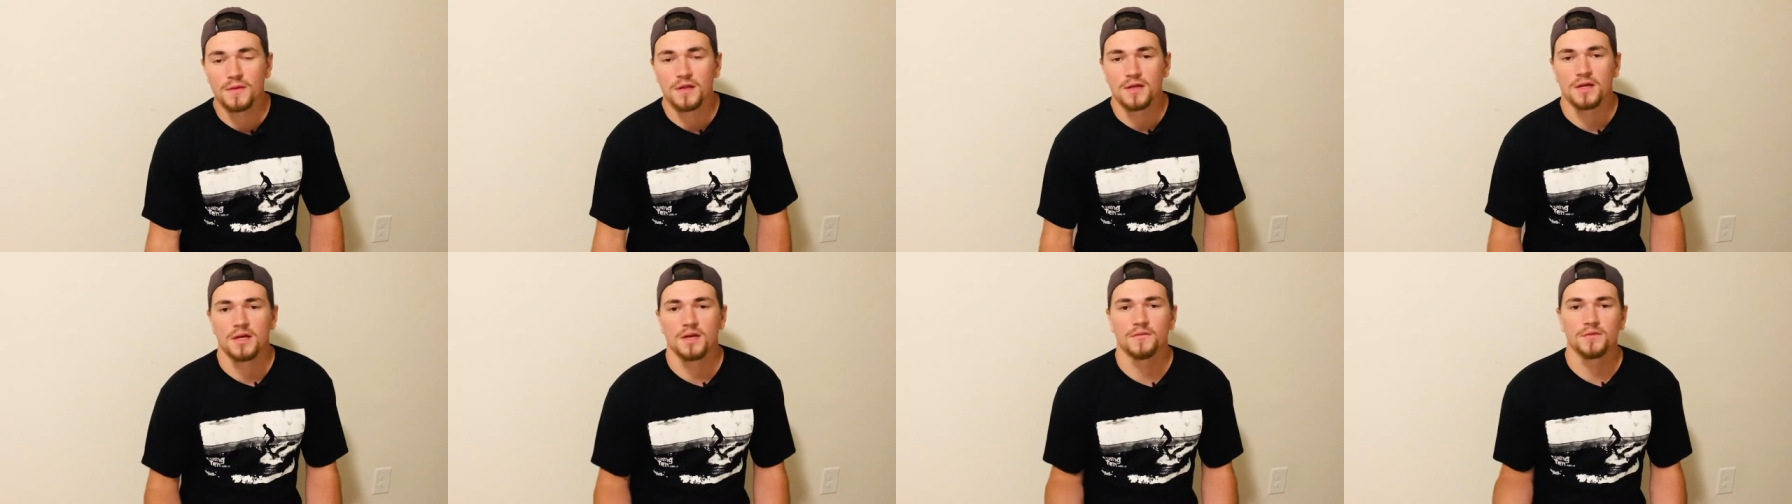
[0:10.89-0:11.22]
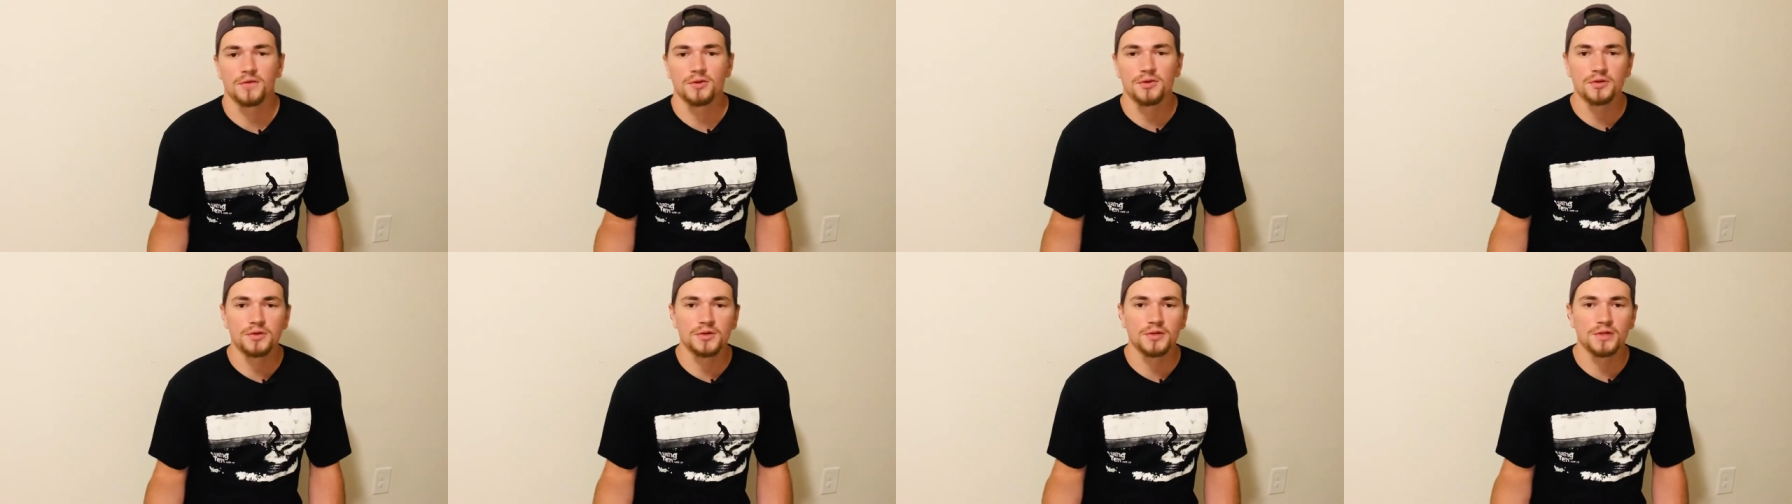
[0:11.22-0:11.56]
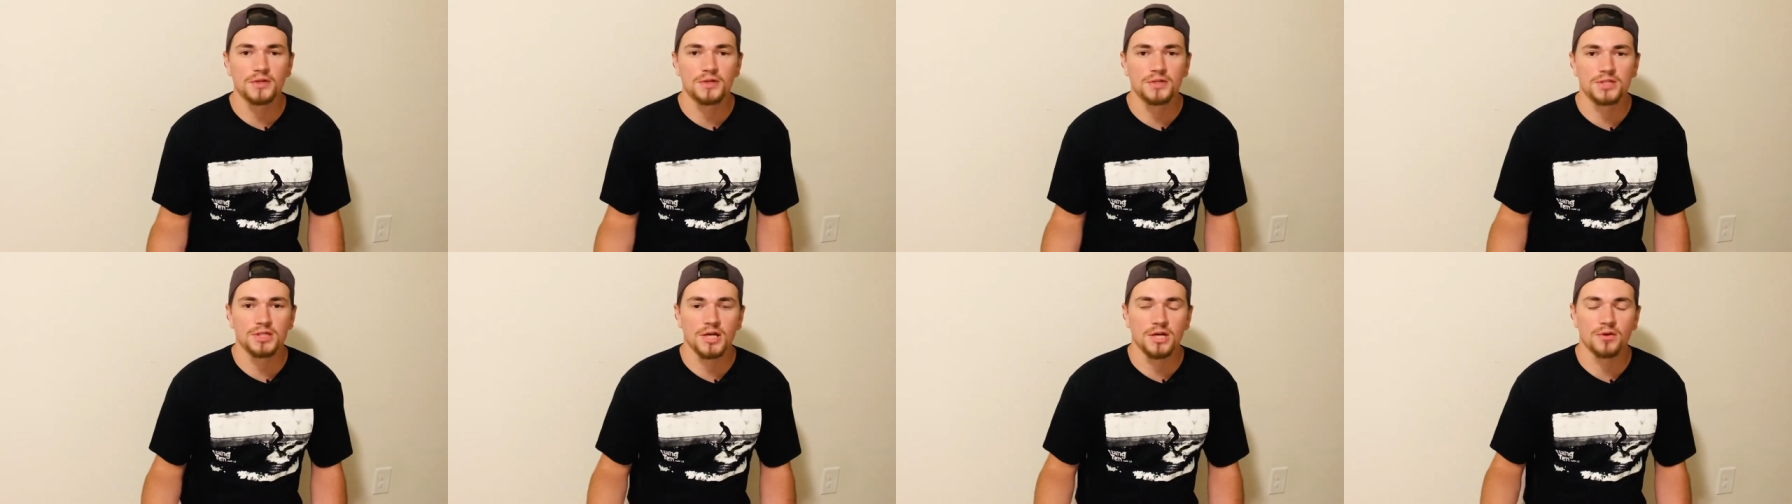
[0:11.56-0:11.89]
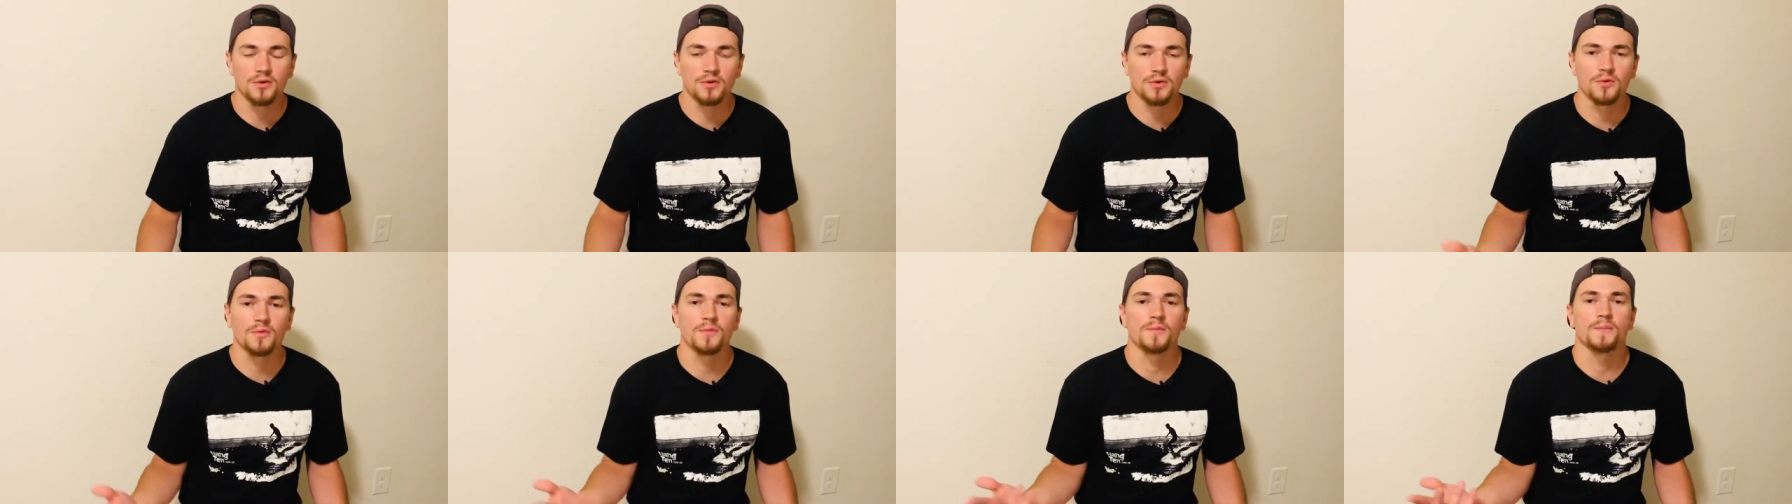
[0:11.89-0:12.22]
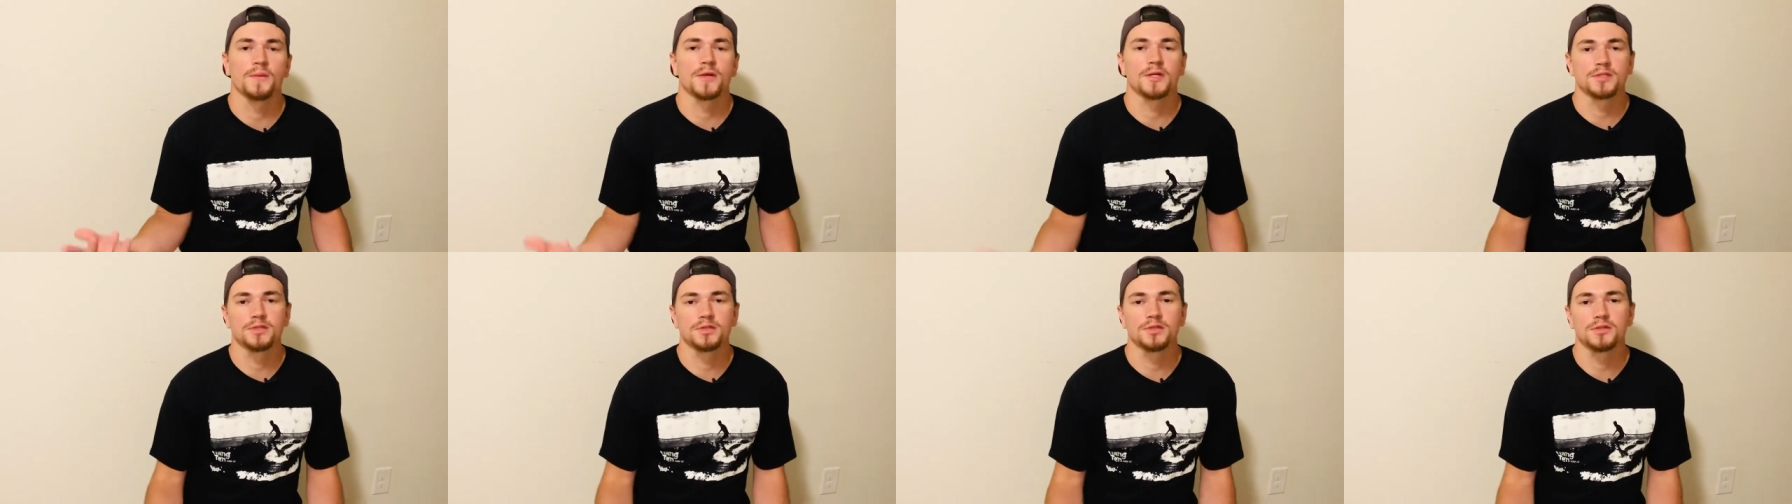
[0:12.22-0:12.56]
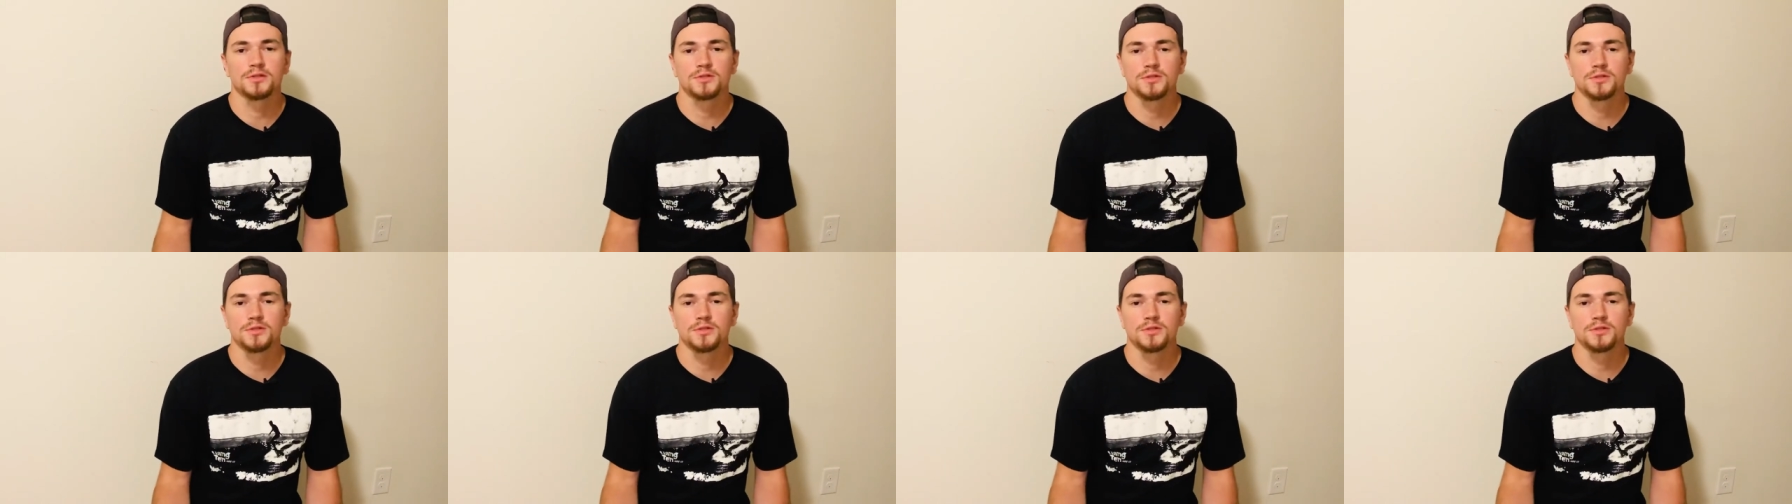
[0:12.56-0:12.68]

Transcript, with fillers: If you're new to the channel, make sure to